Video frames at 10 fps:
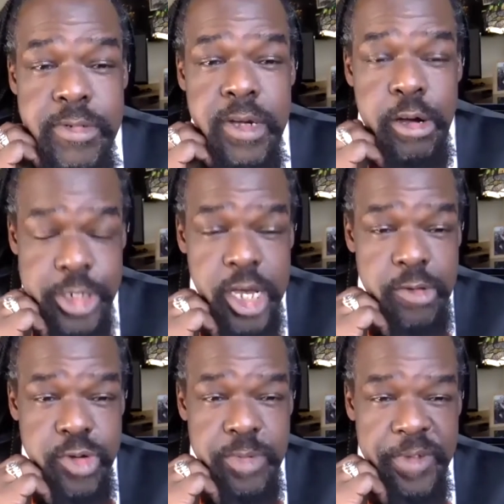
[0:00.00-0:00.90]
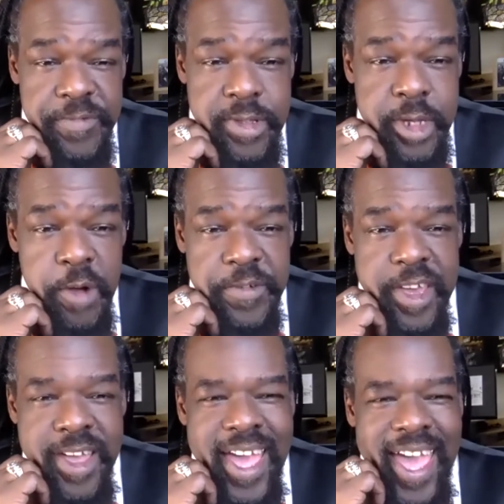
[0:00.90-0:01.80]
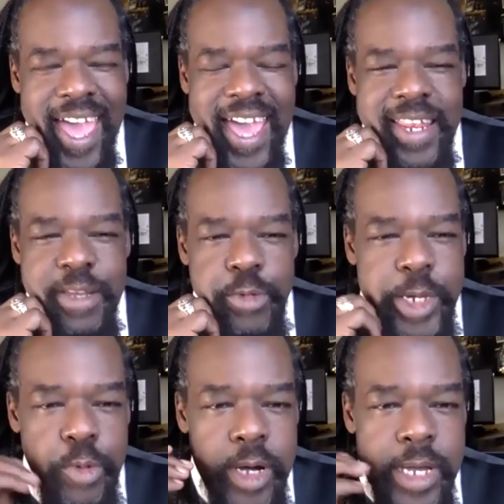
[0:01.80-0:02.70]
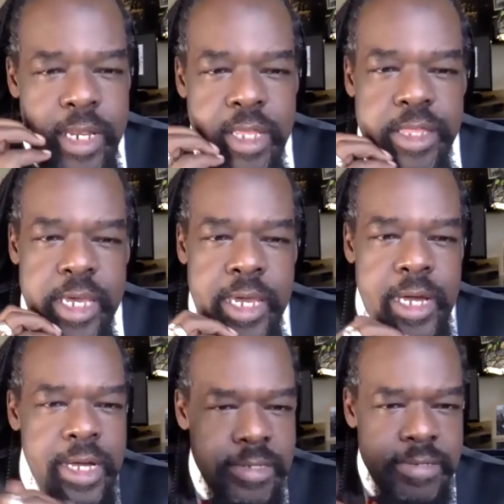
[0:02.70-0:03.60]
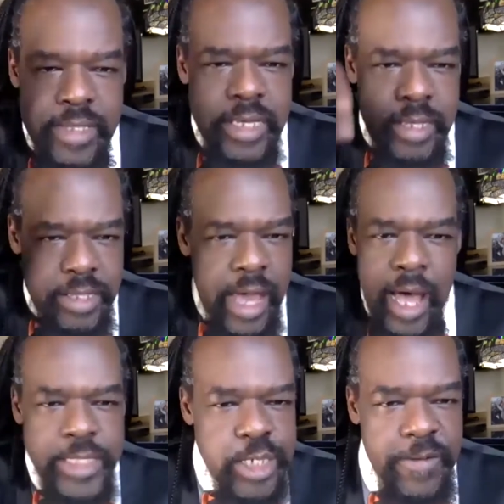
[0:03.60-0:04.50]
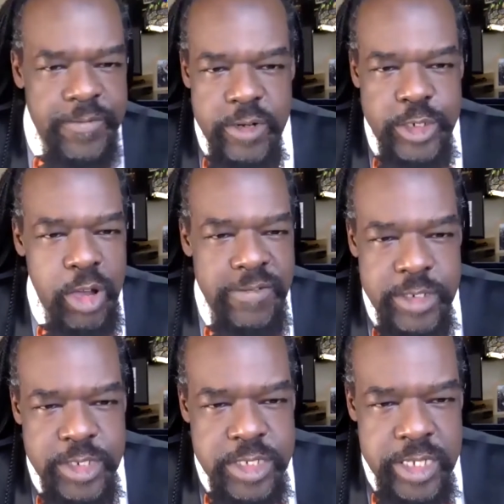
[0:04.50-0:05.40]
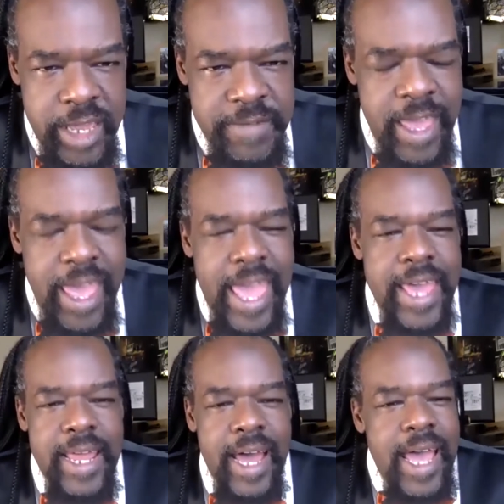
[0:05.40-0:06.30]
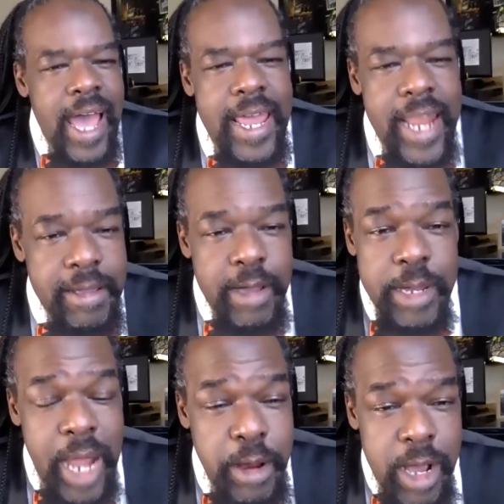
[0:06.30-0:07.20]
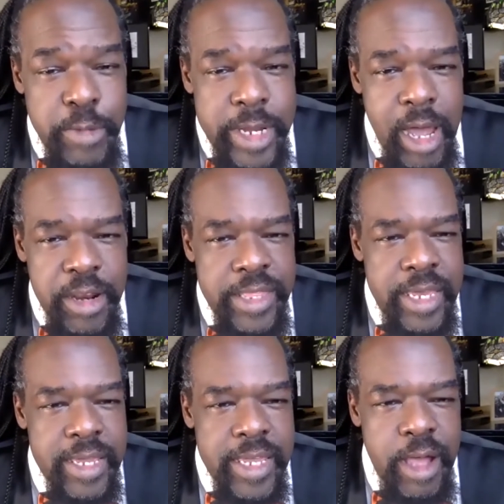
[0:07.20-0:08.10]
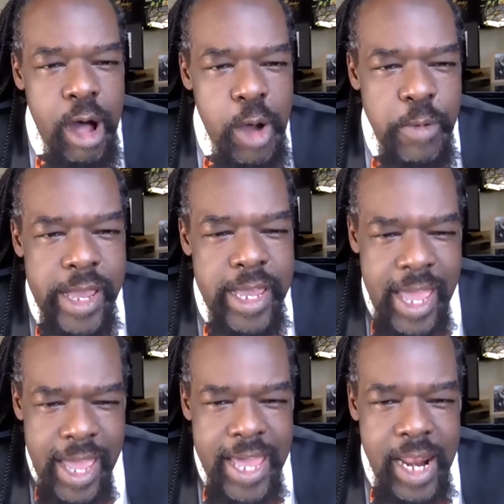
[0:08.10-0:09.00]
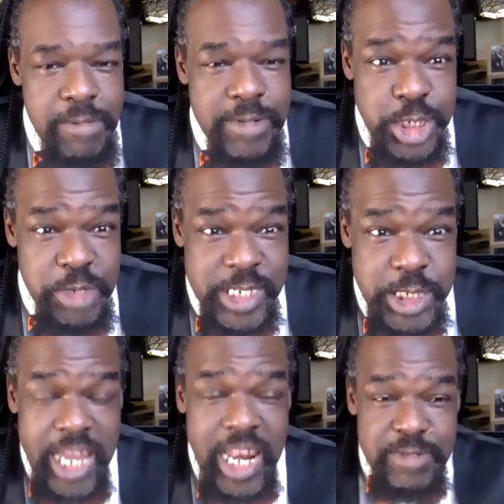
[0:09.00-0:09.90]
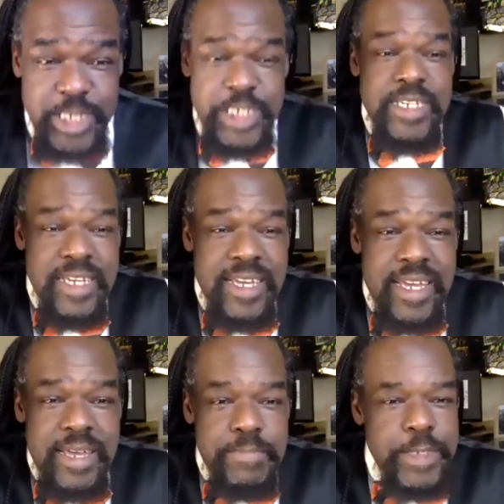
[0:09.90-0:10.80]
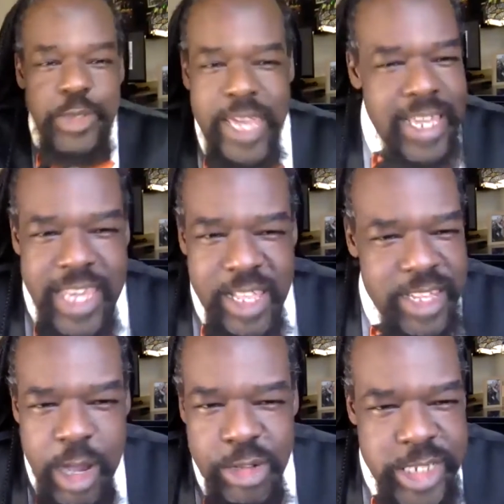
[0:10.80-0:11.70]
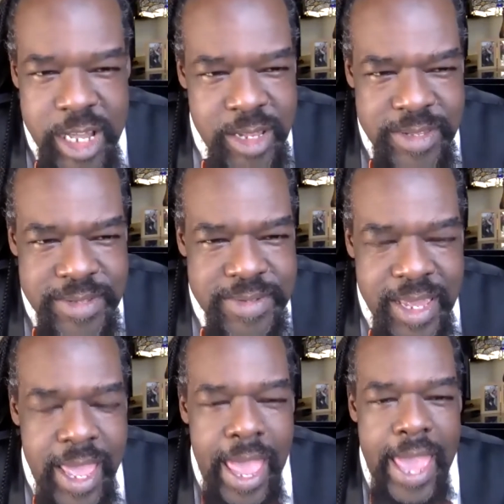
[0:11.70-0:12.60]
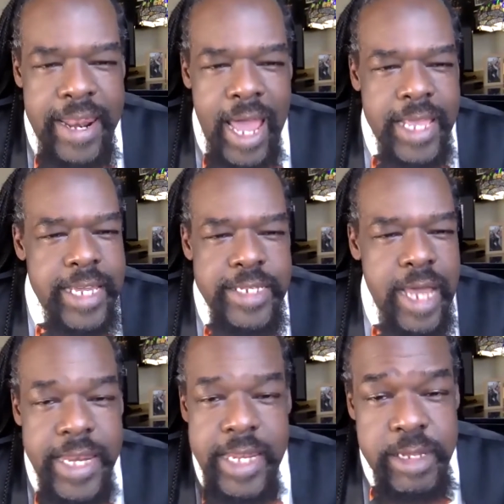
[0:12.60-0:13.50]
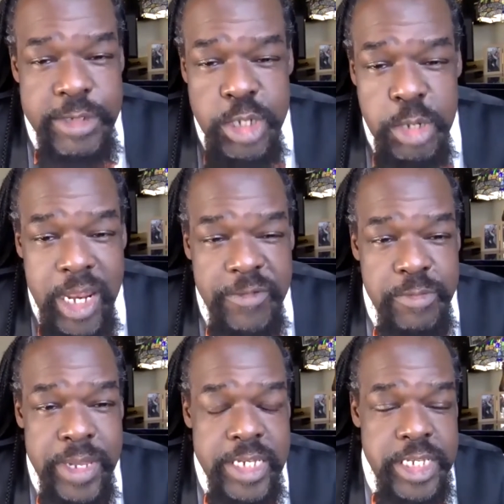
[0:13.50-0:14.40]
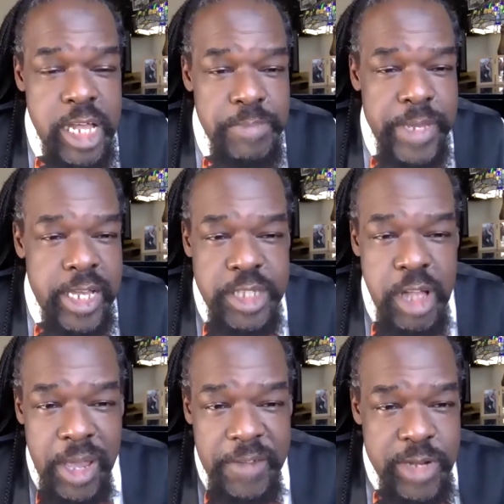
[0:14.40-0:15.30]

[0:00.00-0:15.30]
hotel room in Philadelphia, and we won the Oscar for 12 Years a Slave, and I went out in the hallway, and I was so excited. But you can't yell in a hotel, and there was nobody for me to tell because all my friends